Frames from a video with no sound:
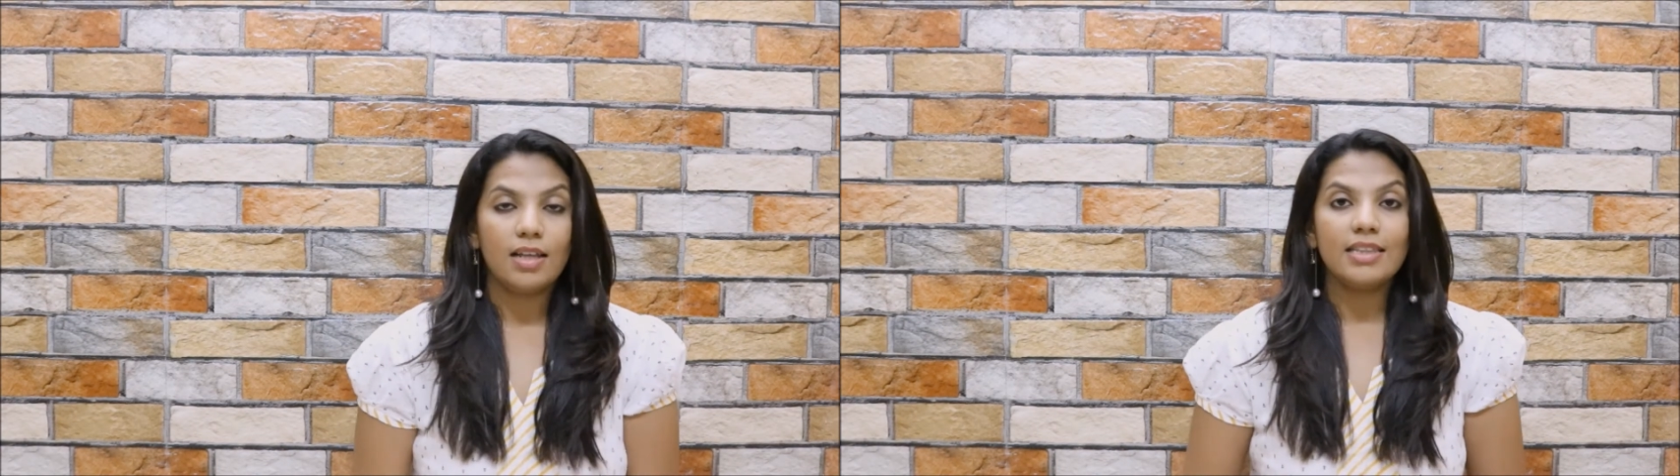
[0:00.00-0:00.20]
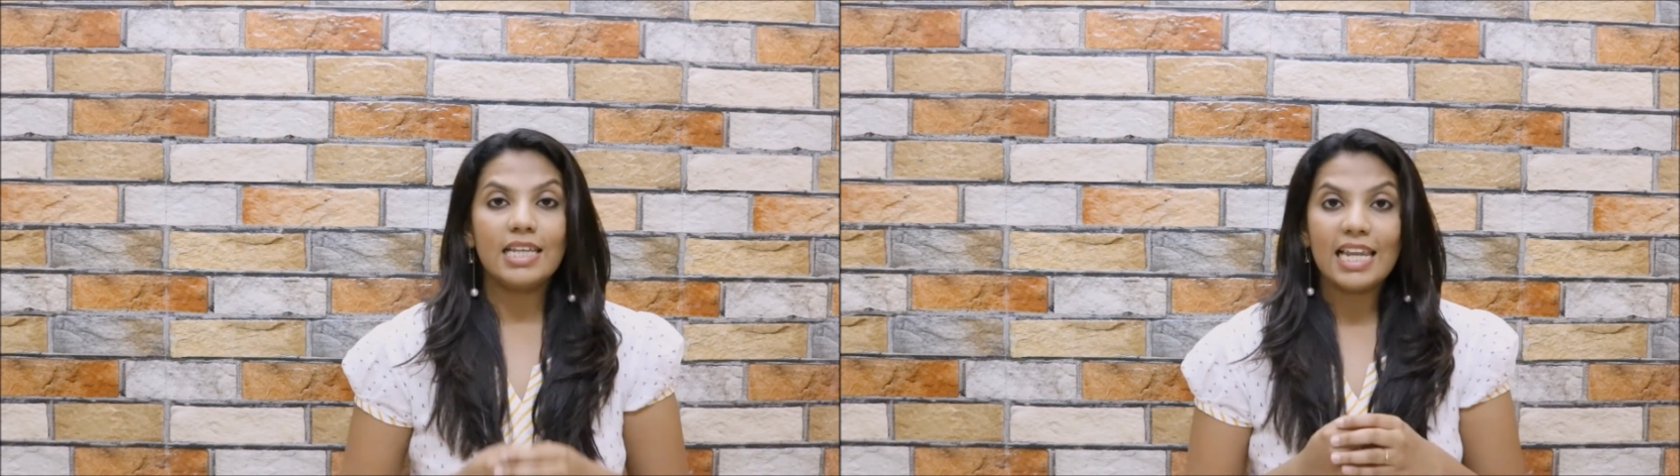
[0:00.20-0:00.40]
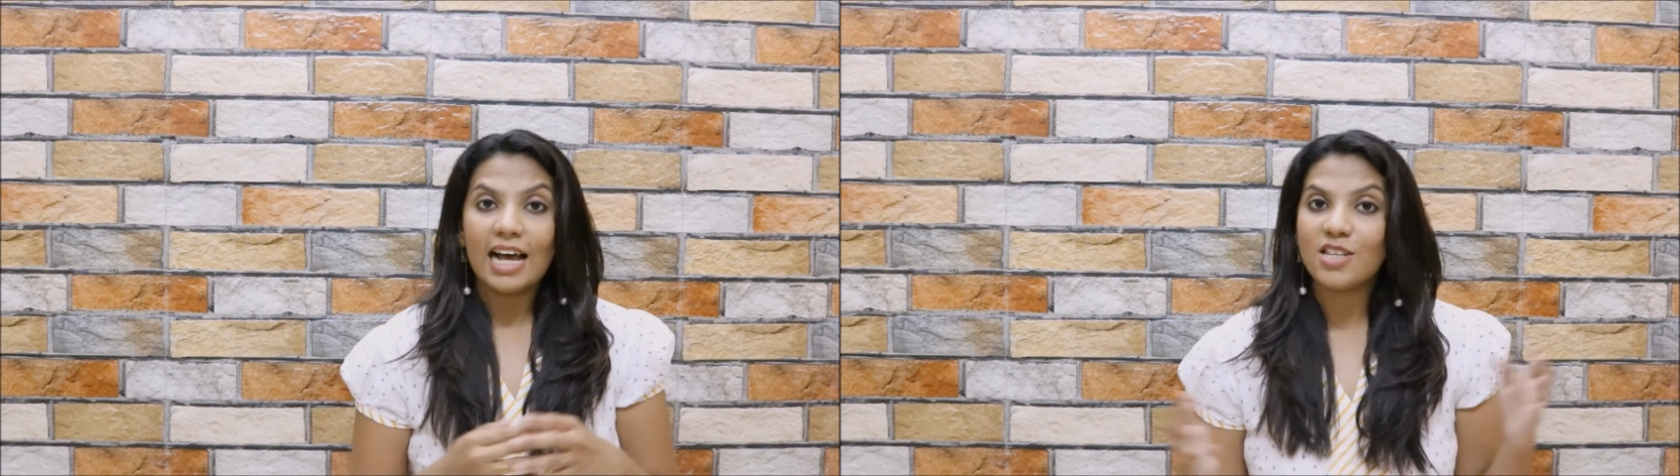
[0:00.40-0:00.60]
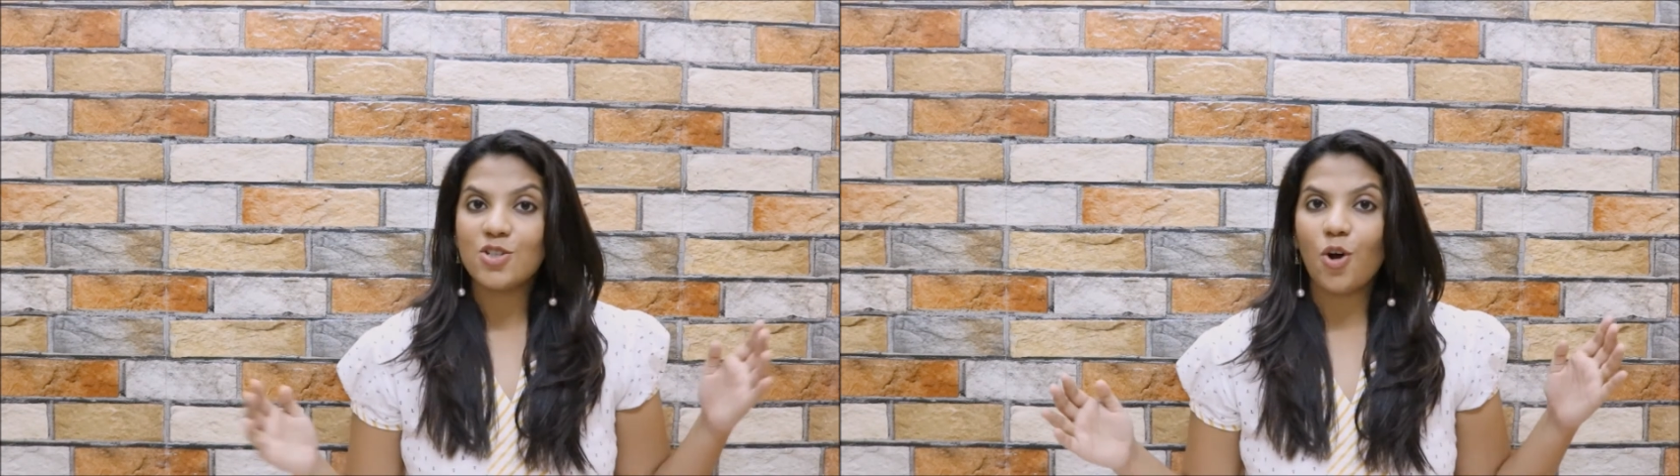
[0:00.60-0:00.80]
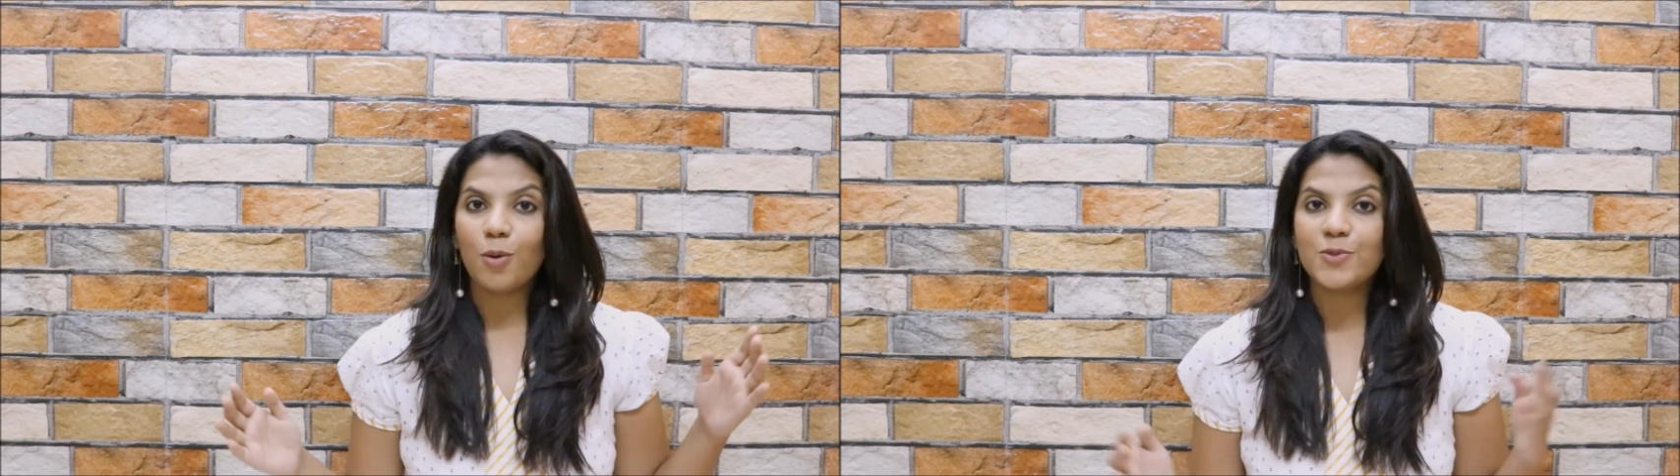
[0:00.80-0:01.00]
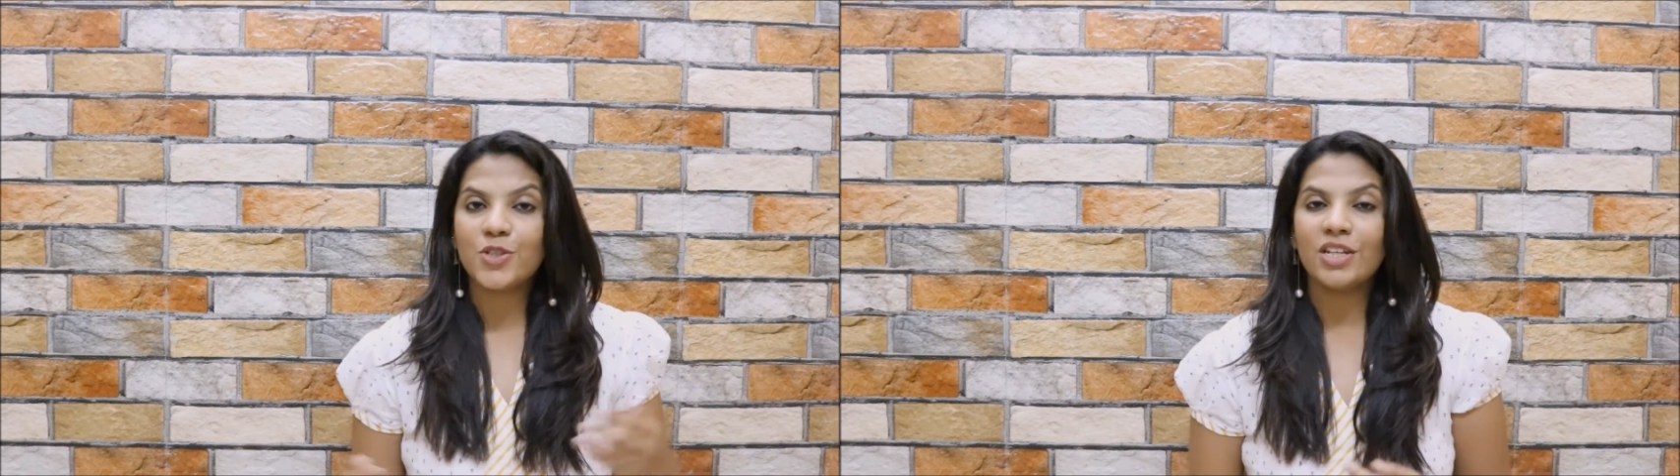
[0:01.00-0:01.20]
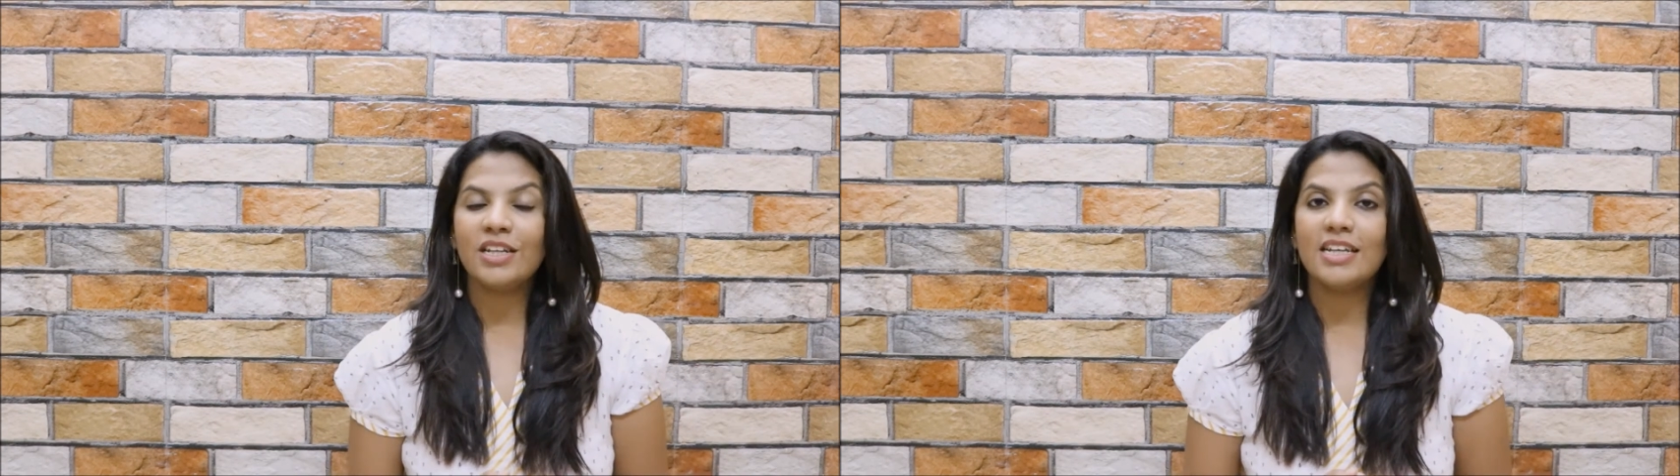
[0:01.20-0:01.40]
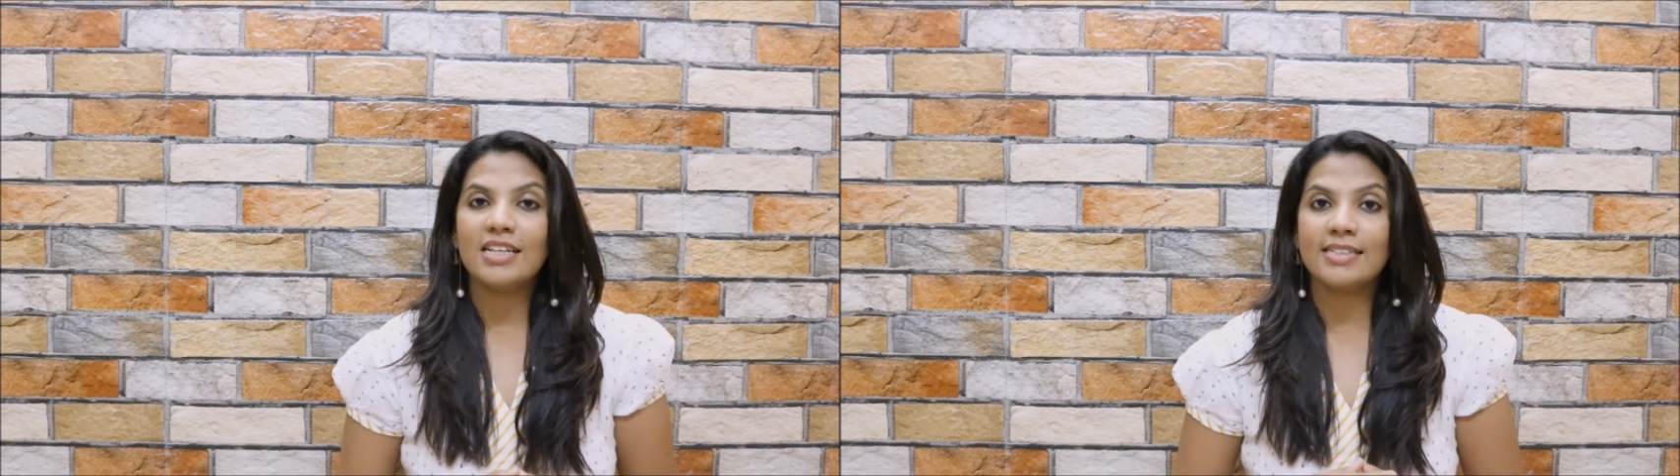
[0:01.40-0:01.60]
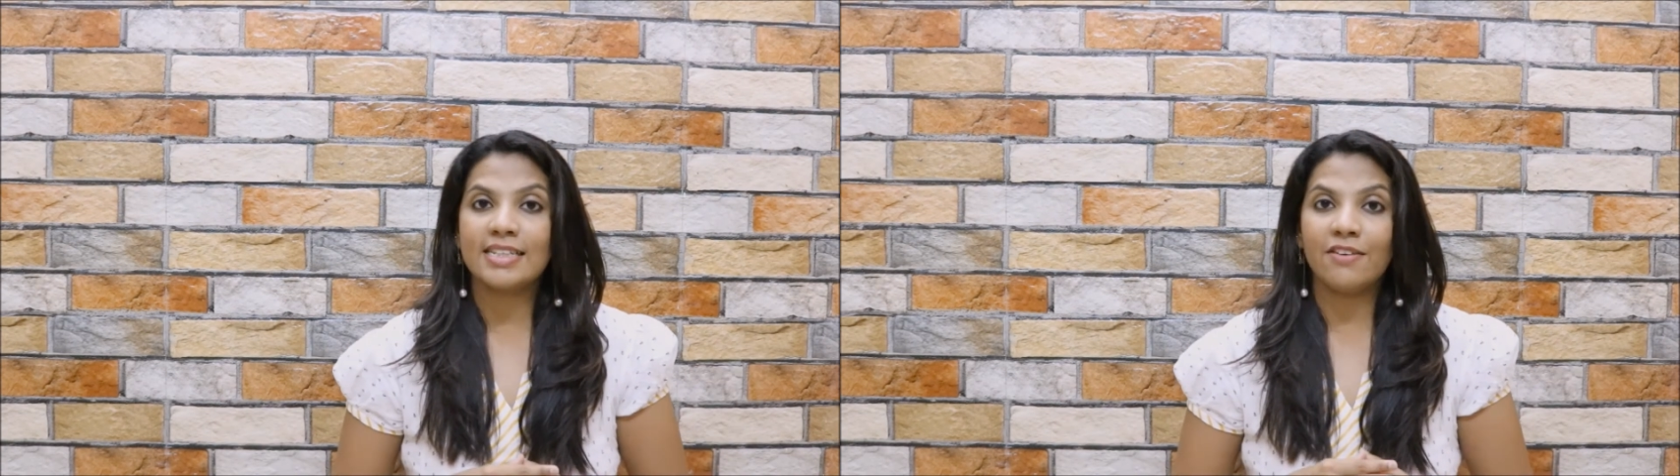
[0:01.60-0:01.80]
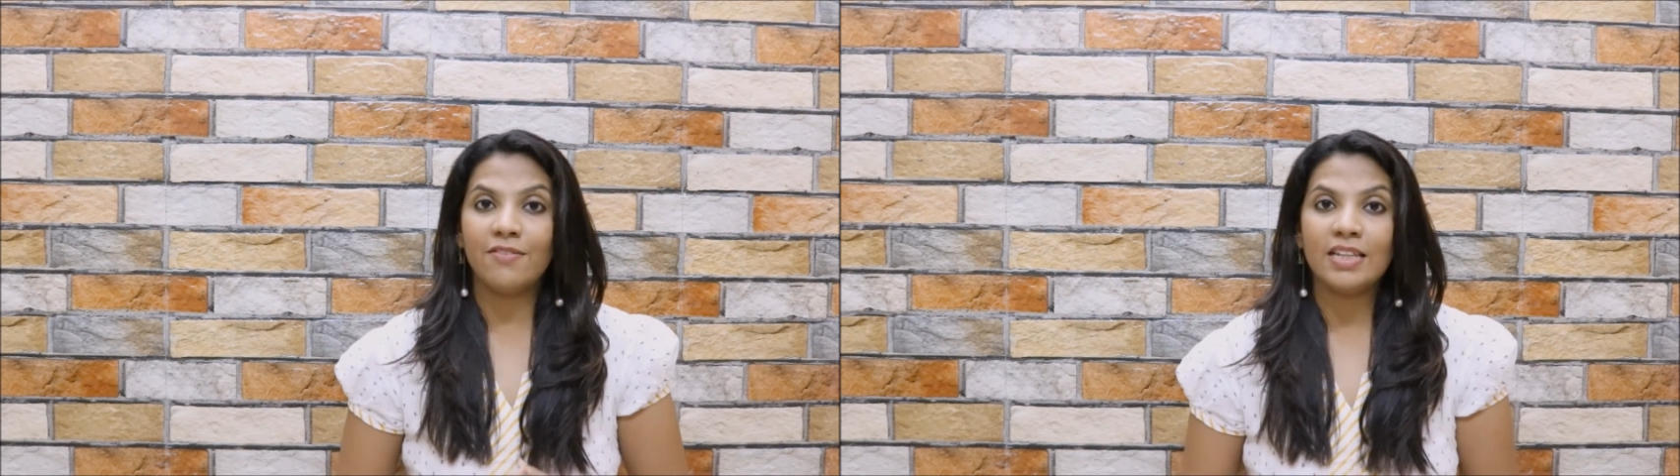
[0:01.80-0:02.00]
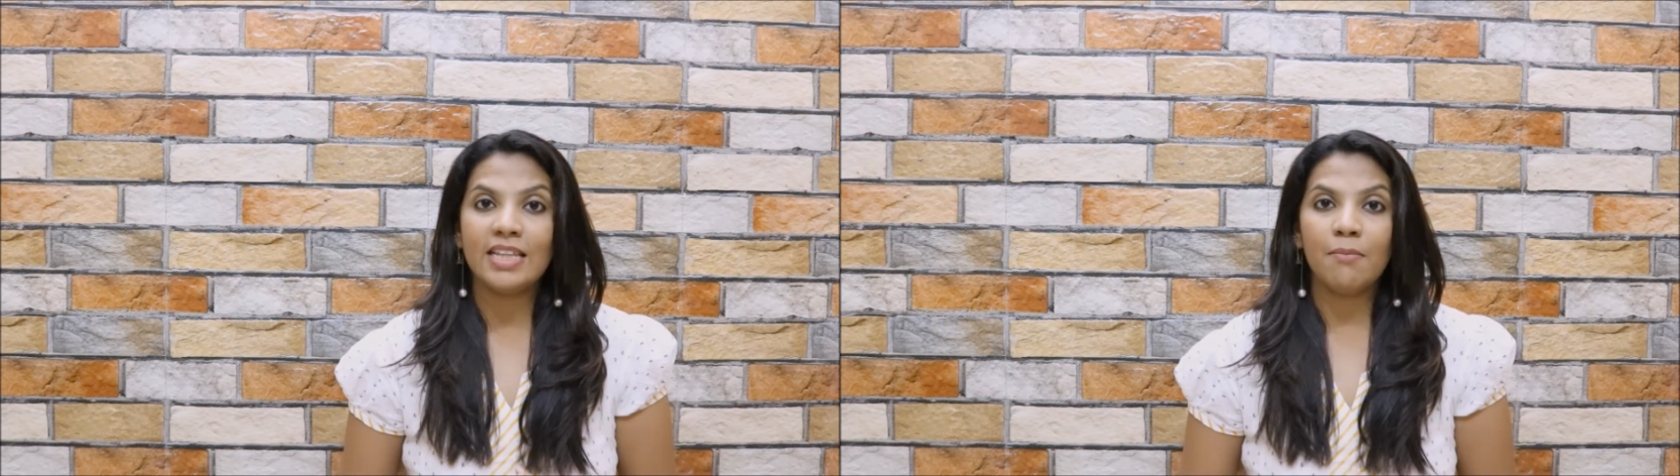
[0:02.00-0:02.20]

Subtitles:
The last option is giving